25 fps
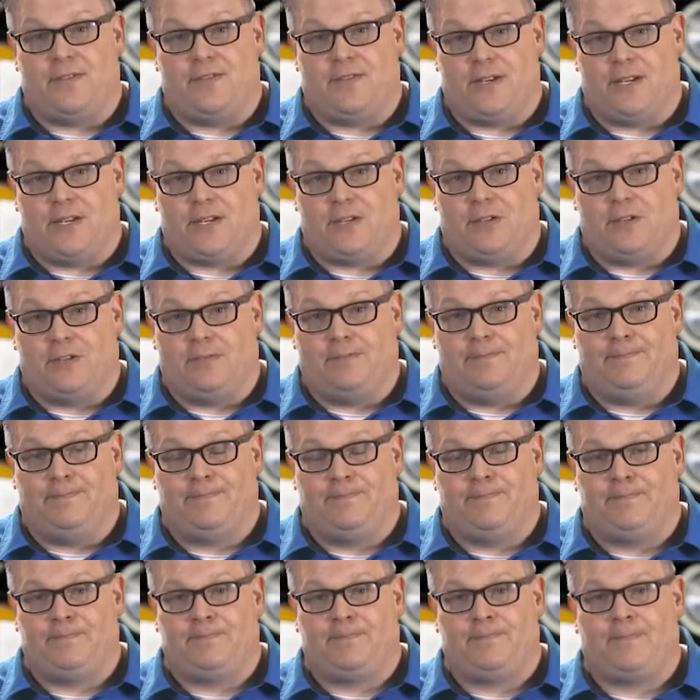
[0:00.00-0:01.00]
the vehicle.
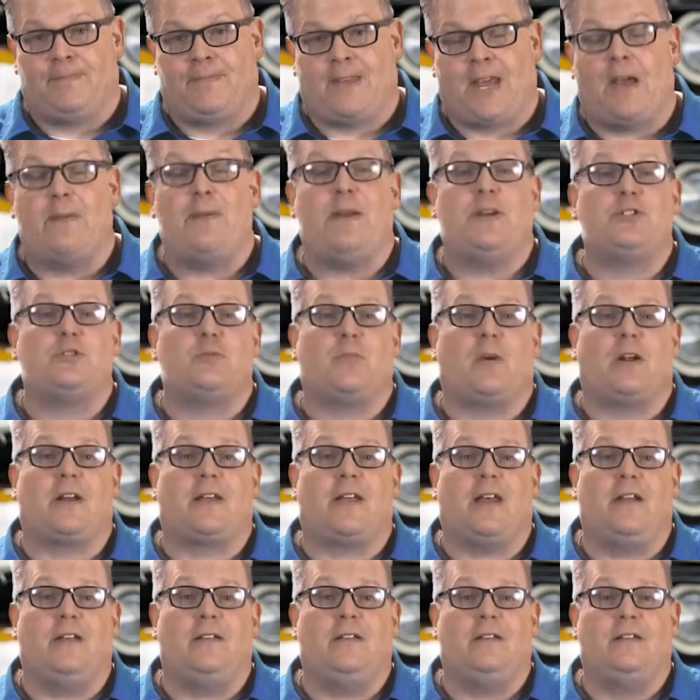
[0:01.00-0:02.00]
I'm Andrew
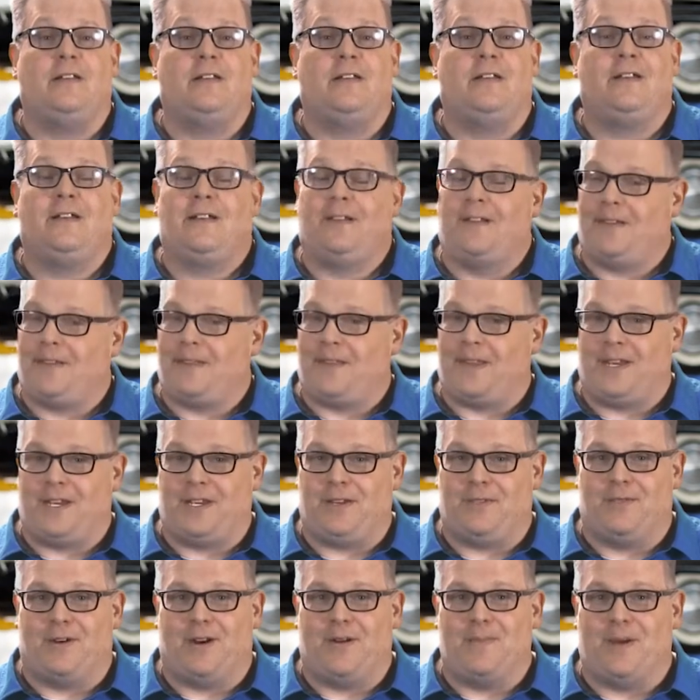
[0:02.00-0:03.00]
Markell.
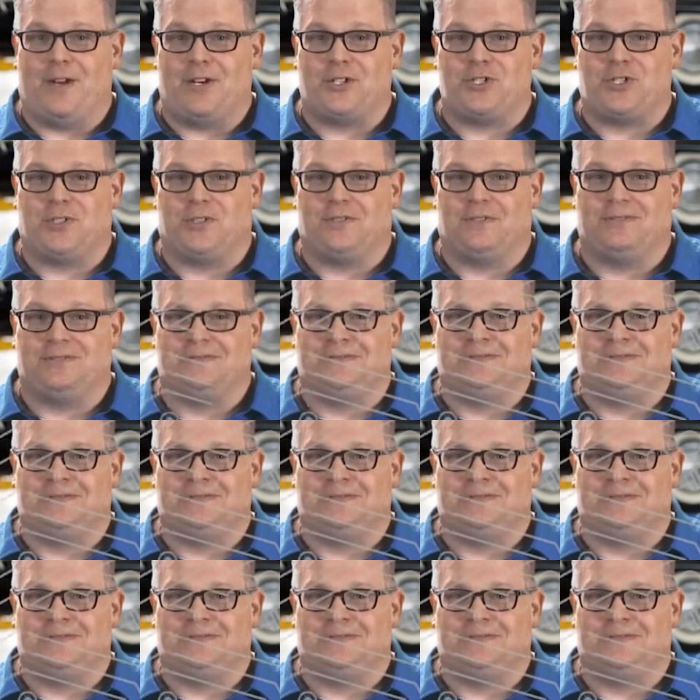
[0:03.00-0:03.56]
Thank you very much.